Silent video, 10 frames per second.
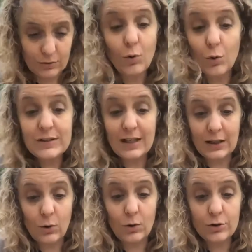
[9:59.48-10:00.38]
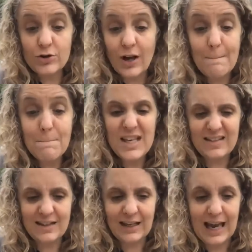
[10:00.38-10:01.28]
golden ticket holders,
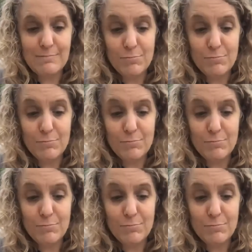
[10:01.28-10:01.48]
mystic and